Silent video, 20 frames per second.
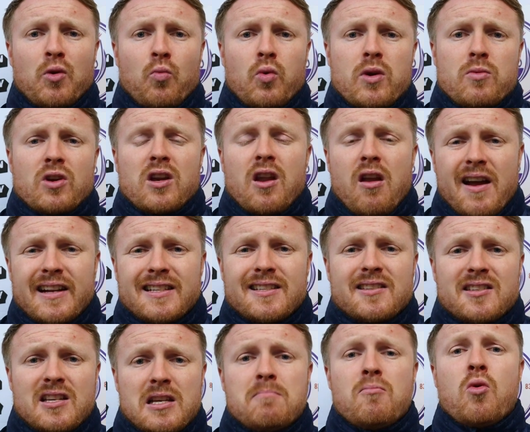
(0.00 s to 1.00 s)
we would like to
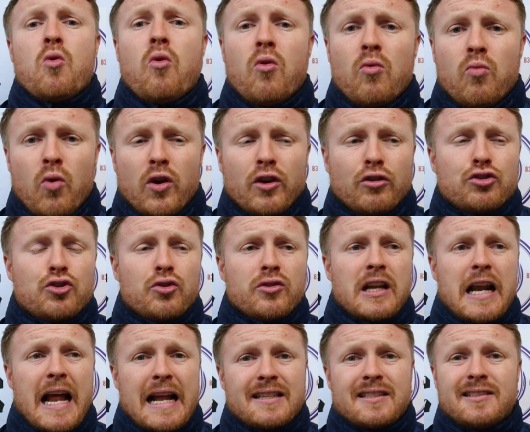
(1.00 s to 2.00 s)
see more. One or two of
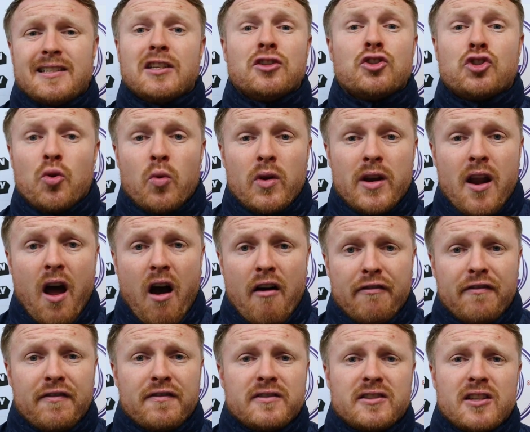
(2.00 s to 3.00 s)
the lads didn't do
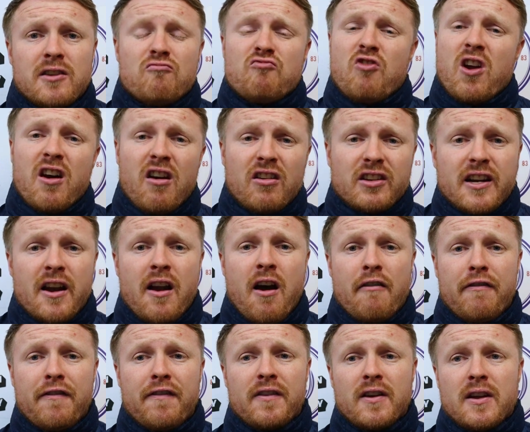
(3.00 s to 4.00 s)
enough, didn't run hard
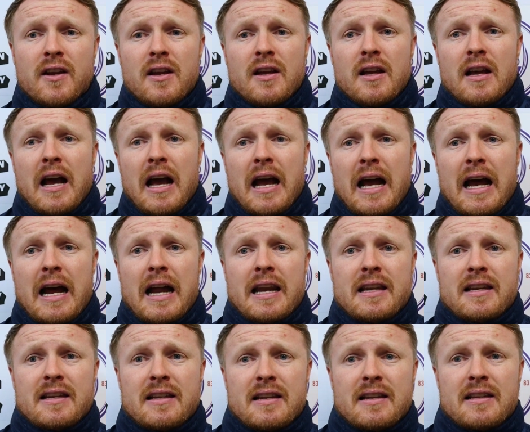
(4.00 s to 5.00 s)
enough,
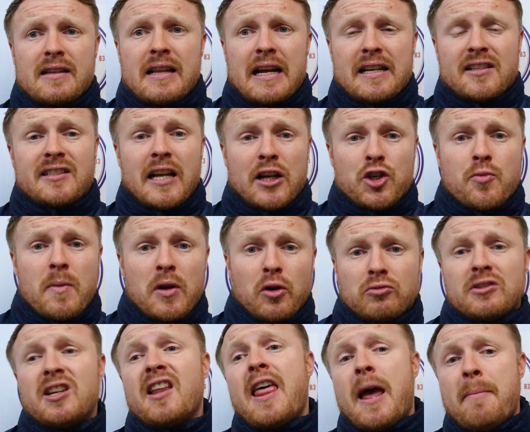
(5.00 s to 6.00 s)
and that's
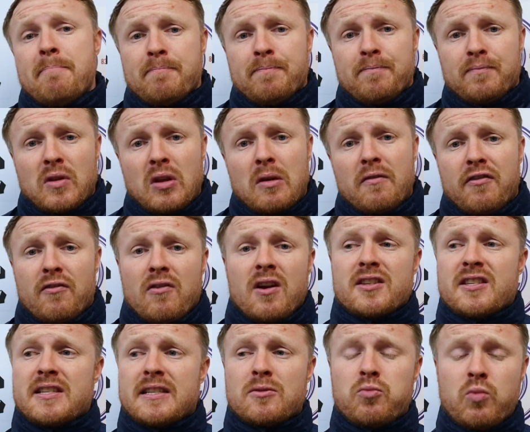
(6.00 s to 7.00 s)
detrimental to them. For
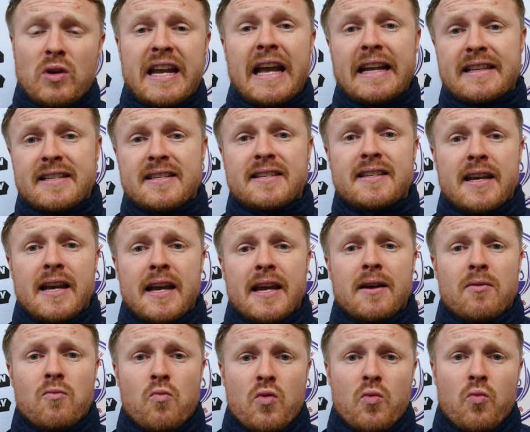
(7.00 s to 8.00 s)
us, it's we get to see
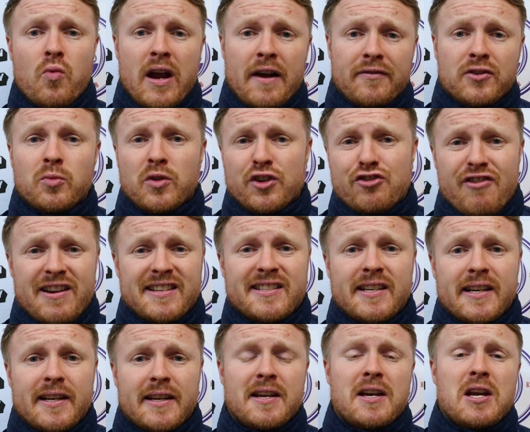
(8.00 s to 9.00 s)
it and we have to address
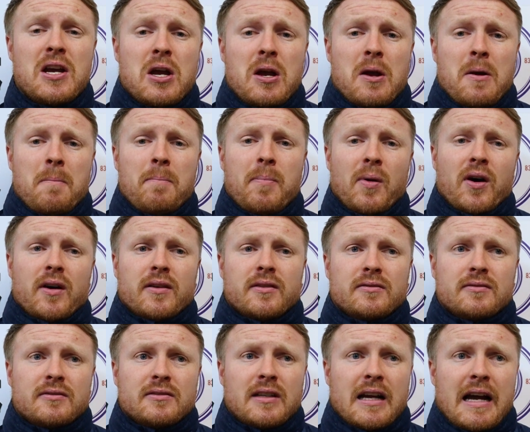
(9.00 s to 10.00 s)
it,
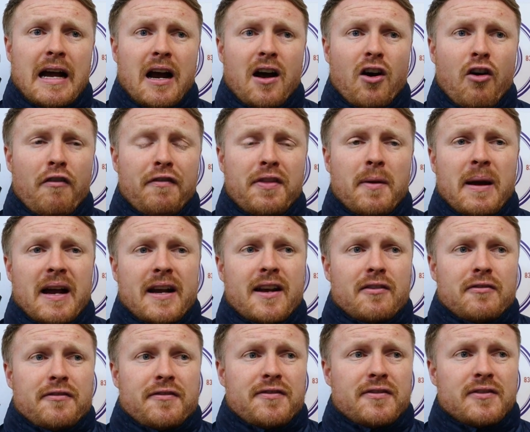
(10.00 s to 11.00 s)
but off the back
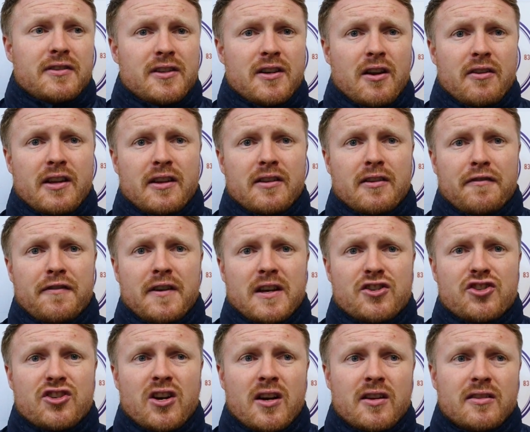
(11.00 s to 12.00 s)
of you know the, the
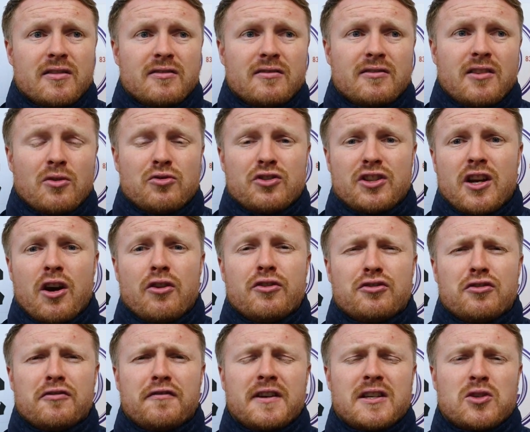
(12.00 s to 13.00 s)
fixture, those are the
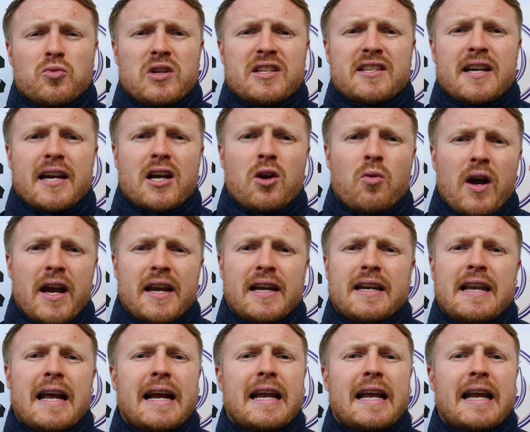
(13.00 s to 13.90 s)
only two things we take away in a